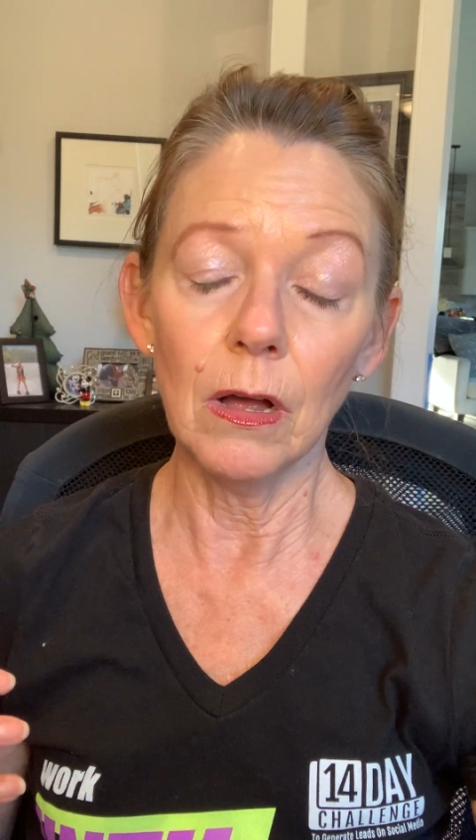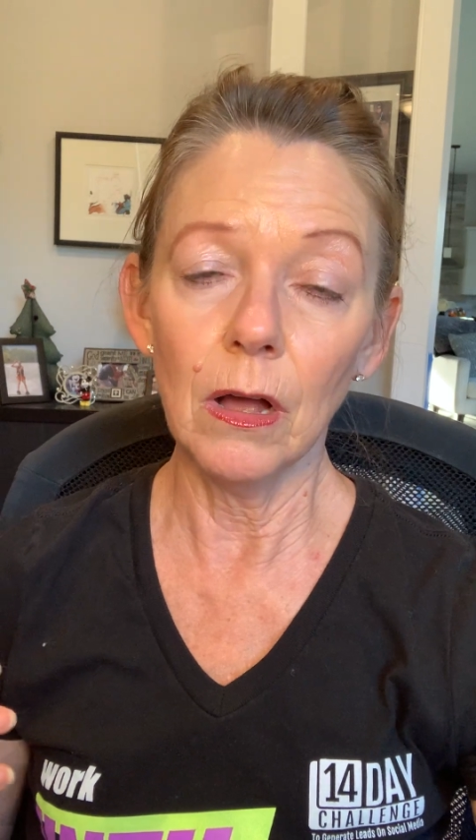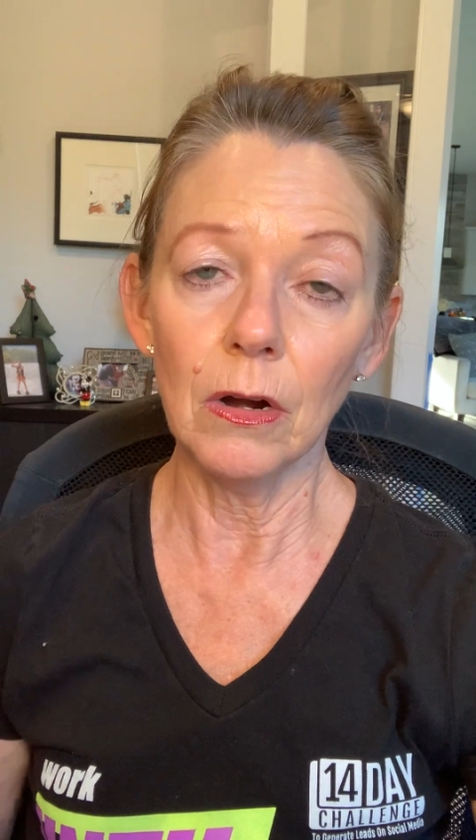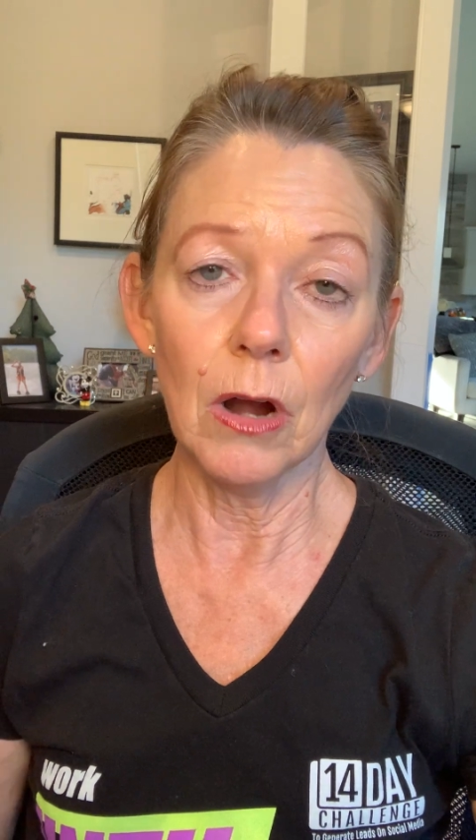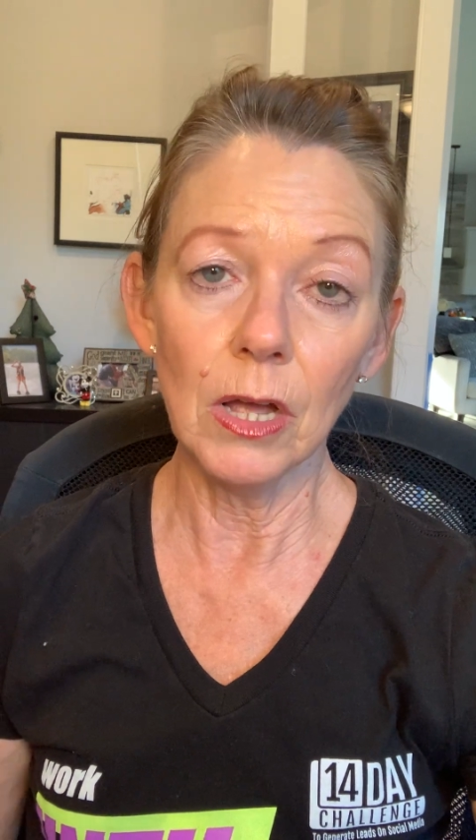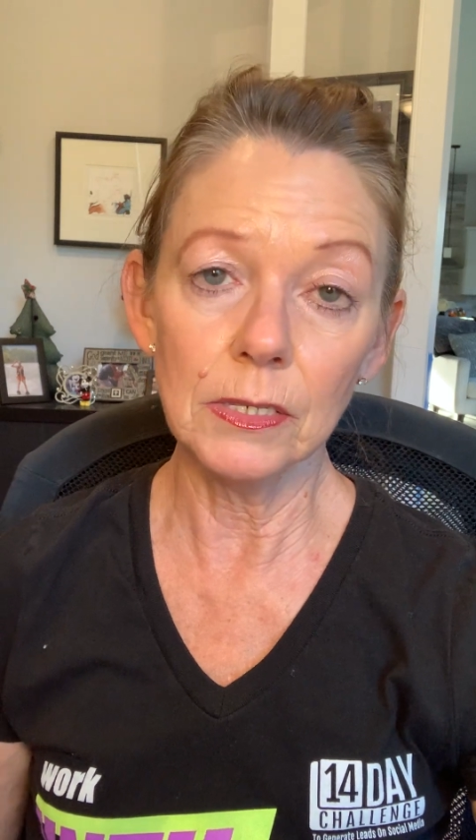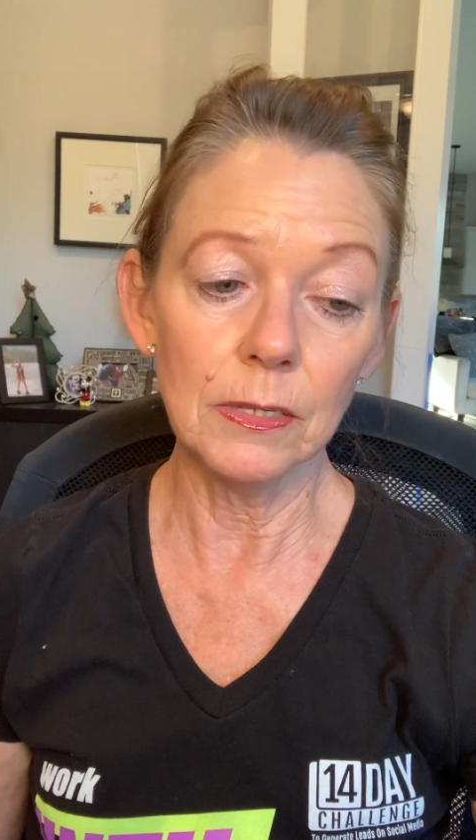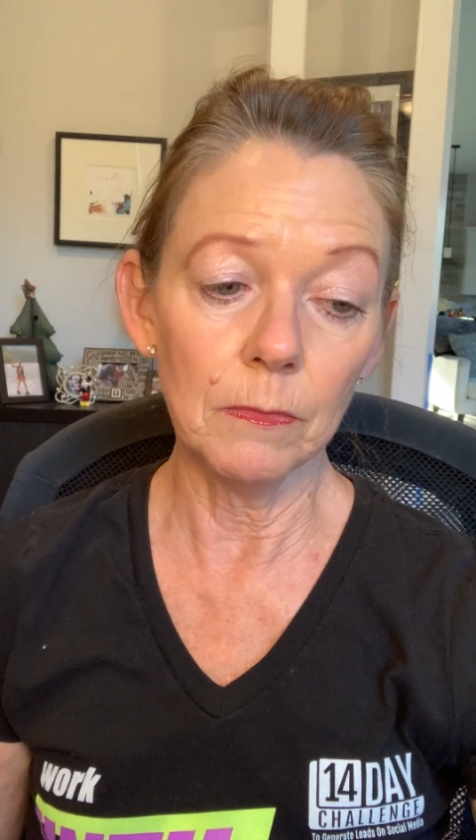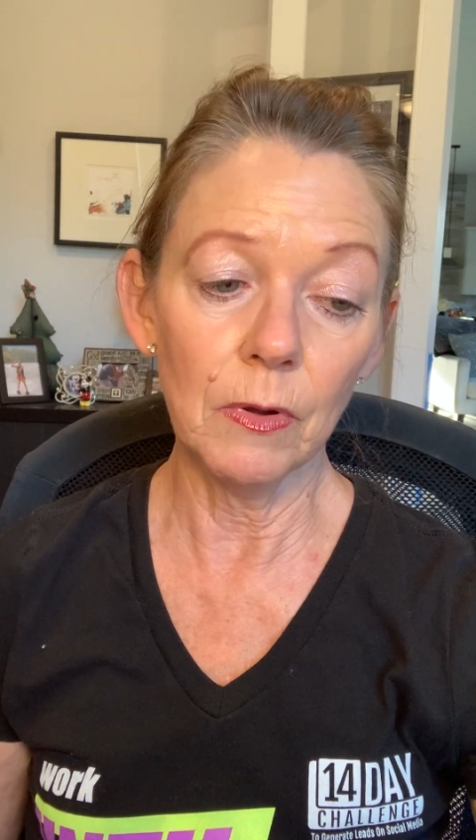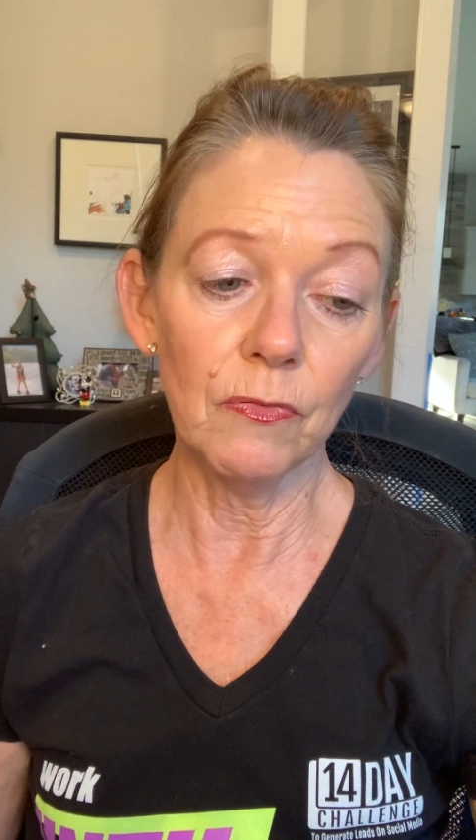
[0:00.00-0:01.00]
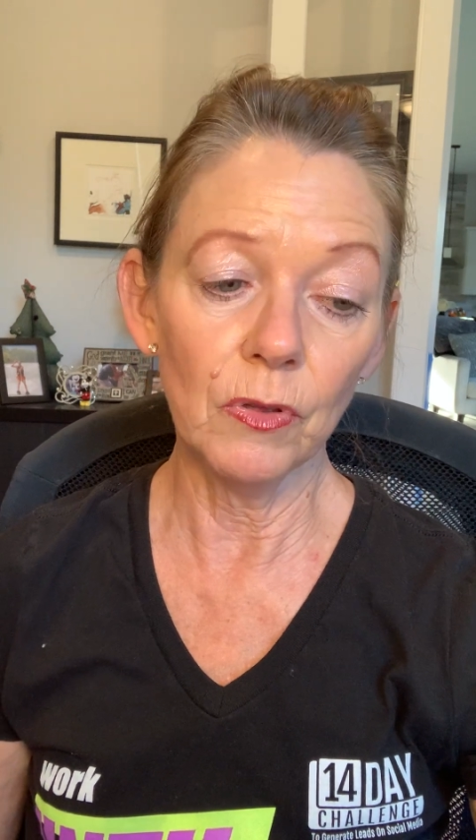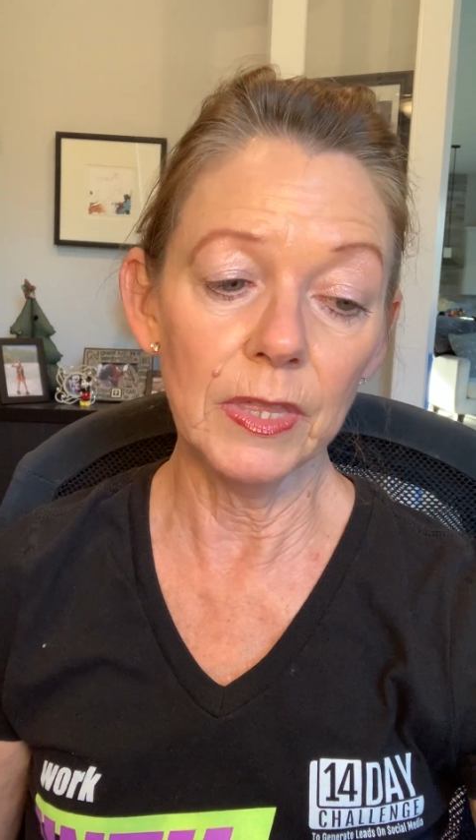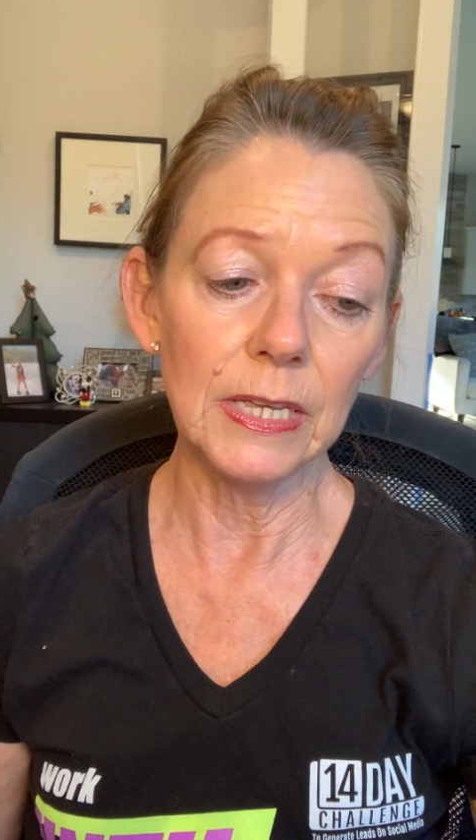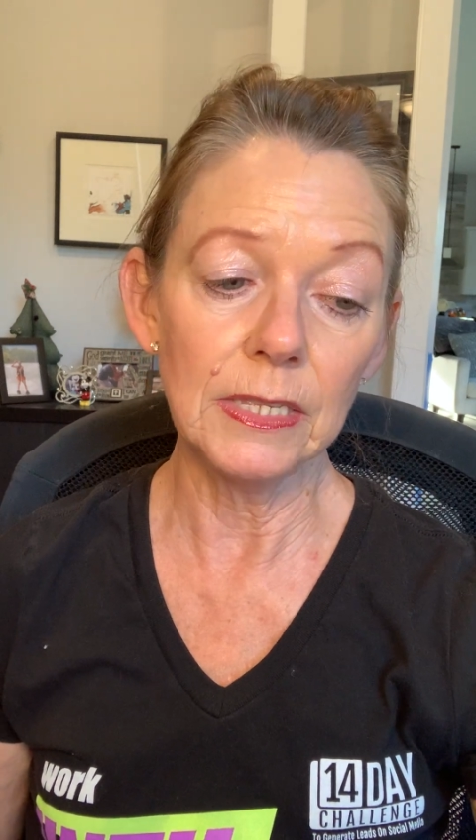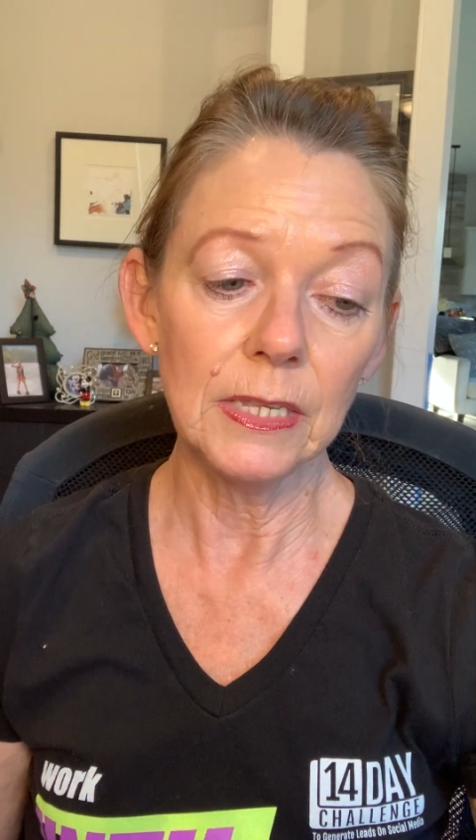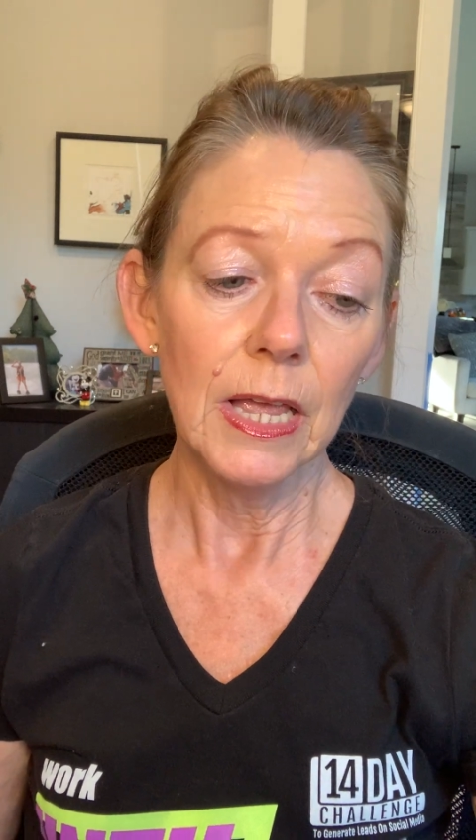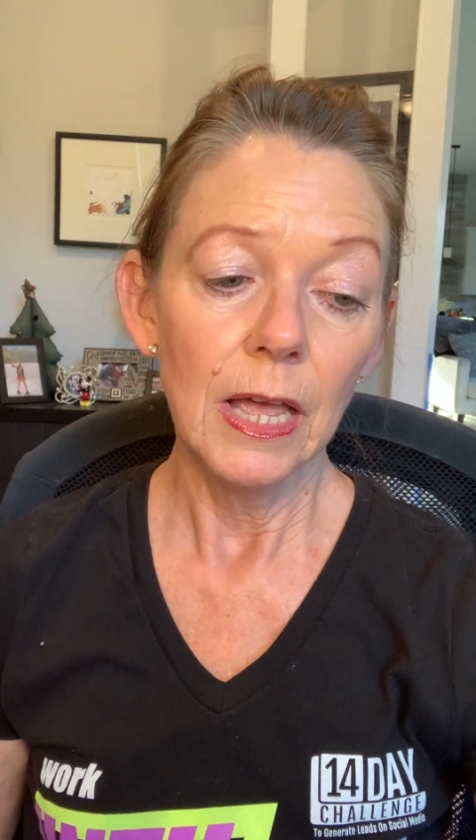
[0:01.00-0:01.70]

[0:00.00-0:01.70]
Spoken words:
awesome for this,